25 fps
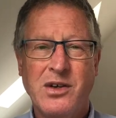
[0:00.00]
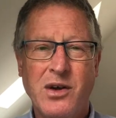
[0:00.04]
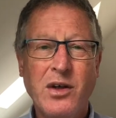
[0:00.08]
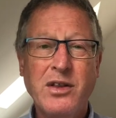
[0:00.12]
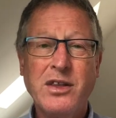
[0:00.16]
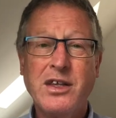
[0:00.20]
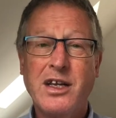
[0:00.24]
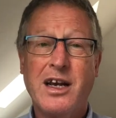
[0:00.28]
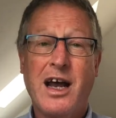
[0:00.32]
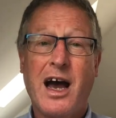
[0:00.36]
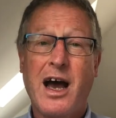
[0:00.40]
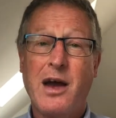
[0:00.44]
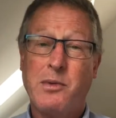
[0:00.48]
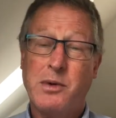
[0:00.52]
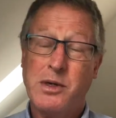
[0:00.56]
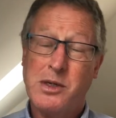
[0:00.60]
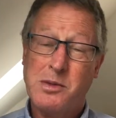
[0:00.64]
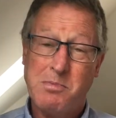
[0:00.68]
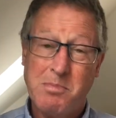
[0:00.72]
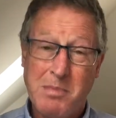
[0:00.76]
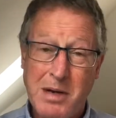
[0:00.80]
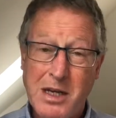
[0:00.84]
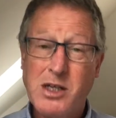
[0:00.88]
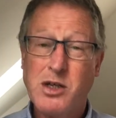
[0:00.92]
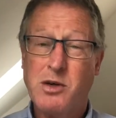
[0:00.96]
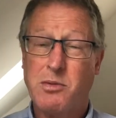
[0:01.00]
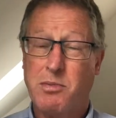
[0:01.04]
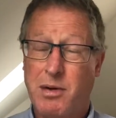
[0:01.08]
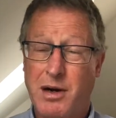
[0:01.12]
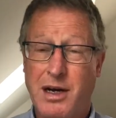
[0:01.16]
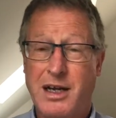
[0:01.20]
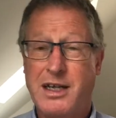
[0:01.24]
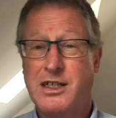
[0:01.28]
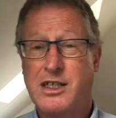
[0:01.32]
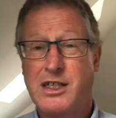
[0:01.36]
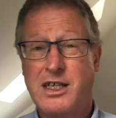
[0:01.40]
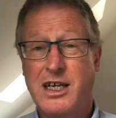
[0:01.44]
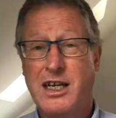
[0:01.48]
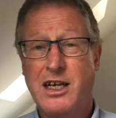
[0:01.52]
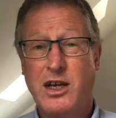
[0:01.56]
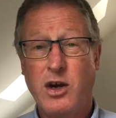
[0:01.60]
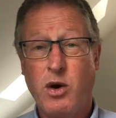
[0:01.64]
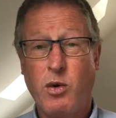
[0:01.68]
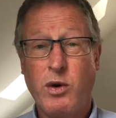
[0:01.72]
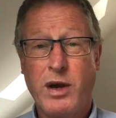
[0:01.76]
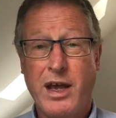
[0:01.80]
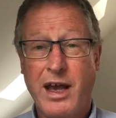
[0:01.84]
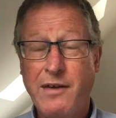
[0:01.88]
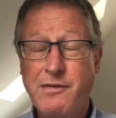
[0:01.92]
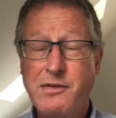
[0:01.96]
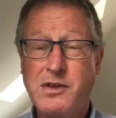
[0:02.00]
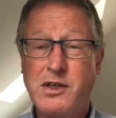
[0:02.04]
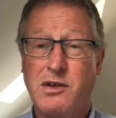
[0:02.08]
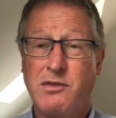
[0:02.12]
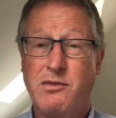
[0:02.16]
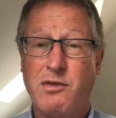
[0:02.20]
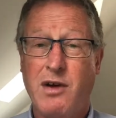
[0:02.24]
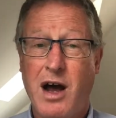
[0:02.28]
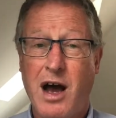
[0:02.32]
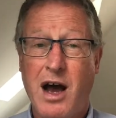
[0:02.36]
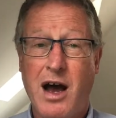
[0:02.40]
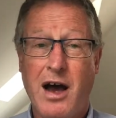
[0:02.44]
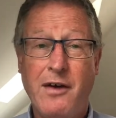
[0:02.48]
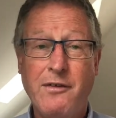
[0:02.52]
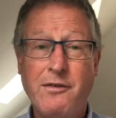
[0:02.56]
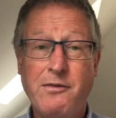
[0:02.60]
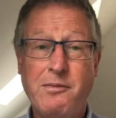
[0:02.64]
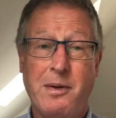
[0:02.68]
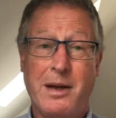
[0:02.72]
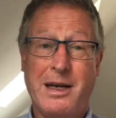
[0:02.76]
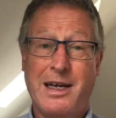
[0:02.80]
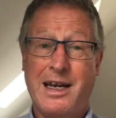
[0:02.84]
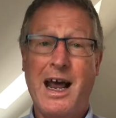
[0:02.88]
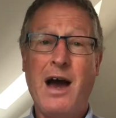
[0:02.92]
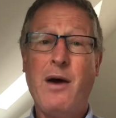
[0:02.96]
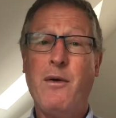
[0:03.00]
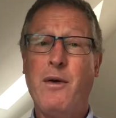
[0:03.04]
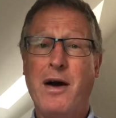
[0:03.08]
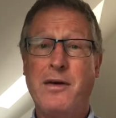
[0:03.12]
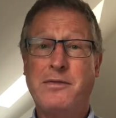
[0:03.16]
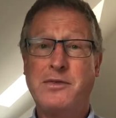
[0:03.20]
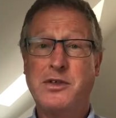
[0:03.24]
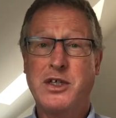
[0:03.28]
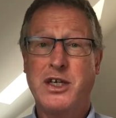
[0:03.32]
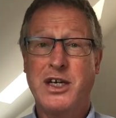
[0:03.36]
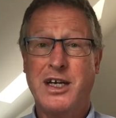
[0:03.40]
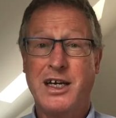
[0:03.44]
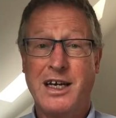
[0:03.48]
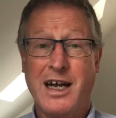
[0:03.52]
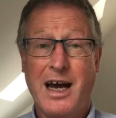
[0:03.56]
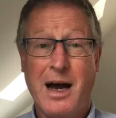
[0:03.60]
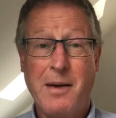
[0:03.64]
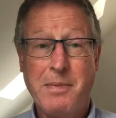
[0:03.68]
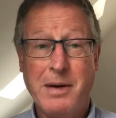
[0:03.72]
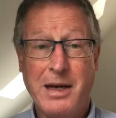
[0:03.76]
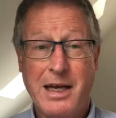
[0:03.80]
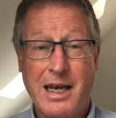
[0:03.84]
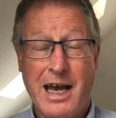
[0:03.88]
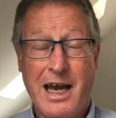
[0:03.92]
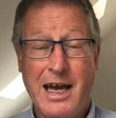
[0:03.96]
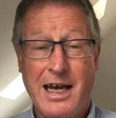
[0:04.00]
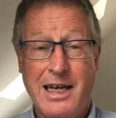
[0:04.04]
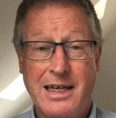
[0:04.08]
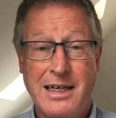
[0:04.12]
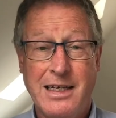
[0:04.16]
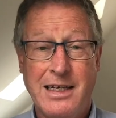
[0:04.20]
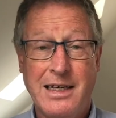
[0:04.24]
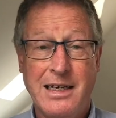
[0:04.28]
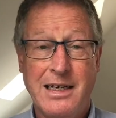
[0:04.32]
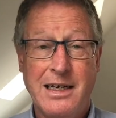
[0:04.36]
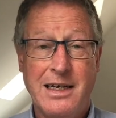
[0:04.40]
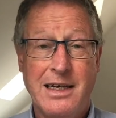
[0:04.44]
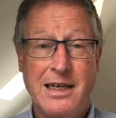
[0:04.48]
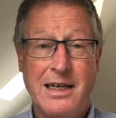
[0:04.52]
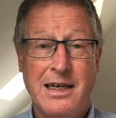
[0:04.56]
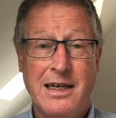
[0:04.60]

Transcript: not that I was miserable until your gifts arrived, but now I've cheered up again.